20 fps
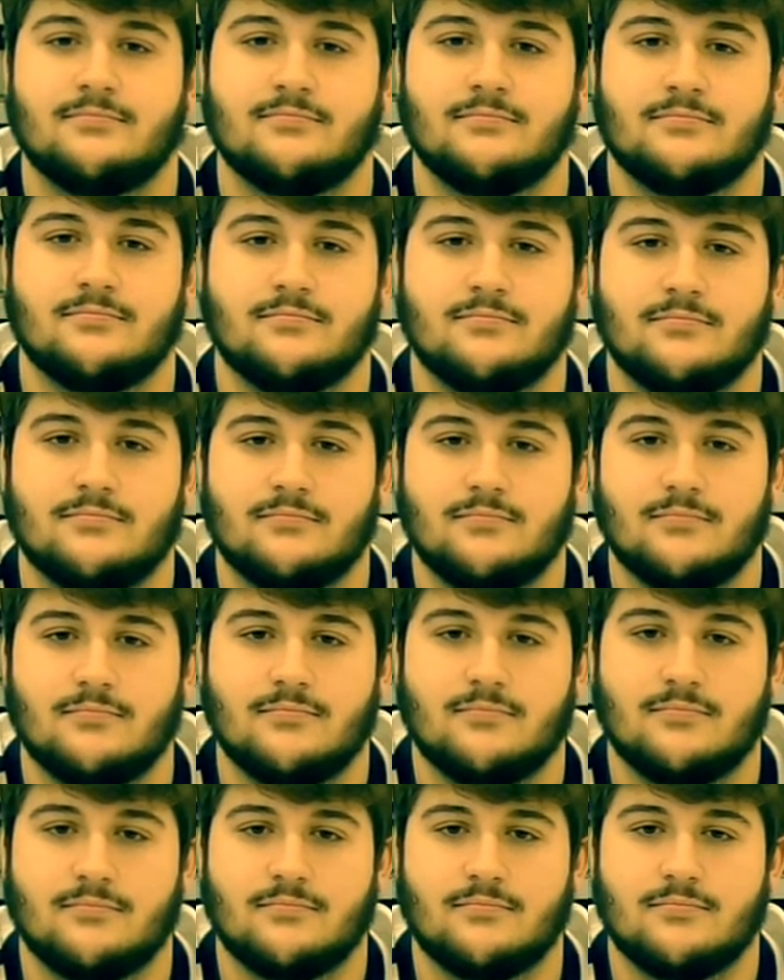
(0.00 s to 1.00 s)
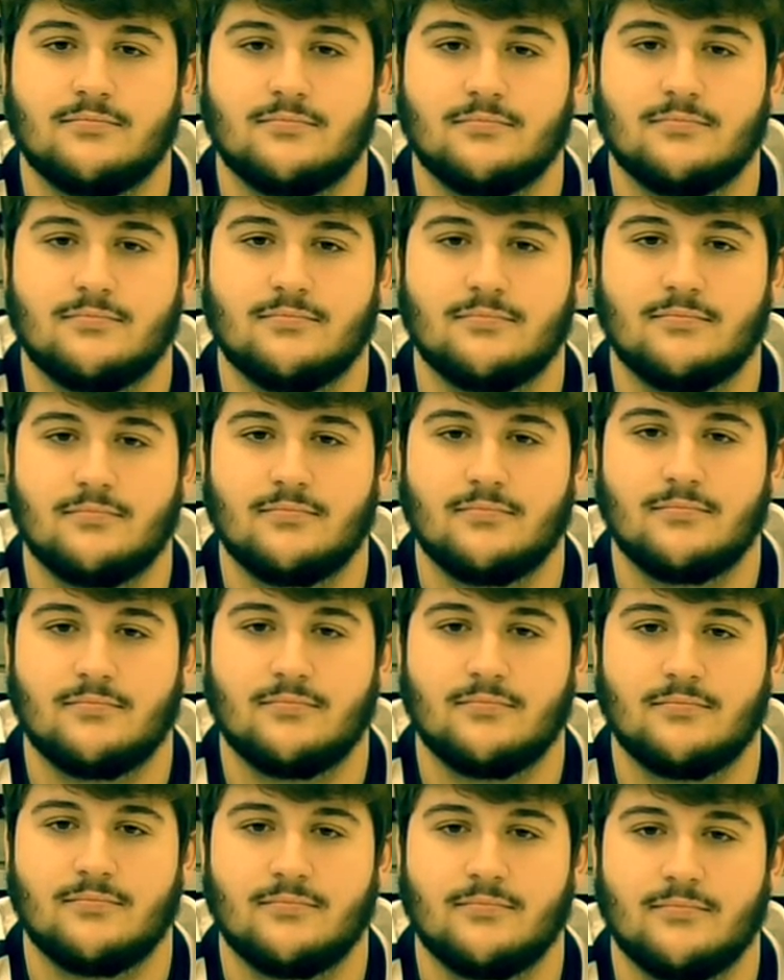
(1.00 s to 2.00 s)

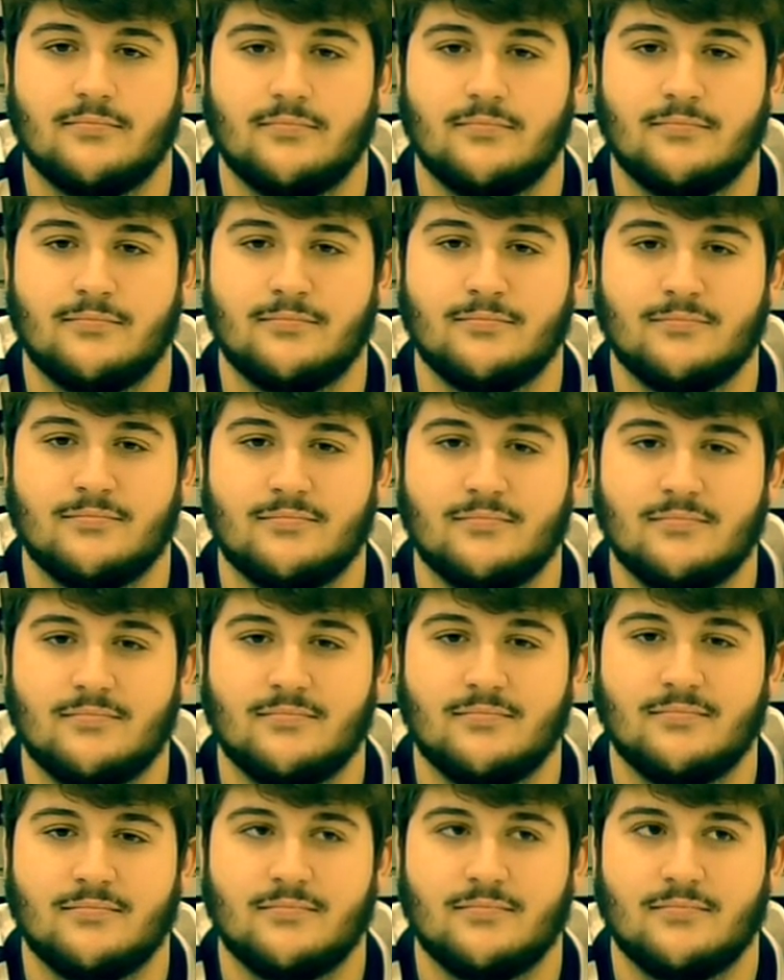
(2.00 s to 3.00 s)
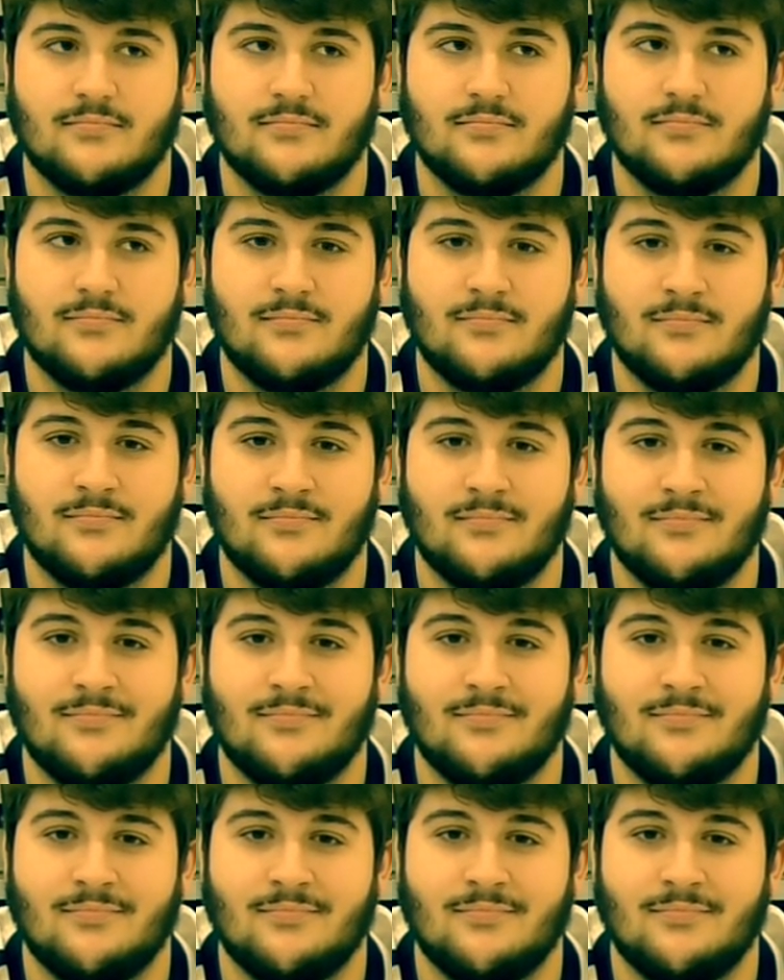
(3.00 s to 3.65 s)
The person shown says nothing.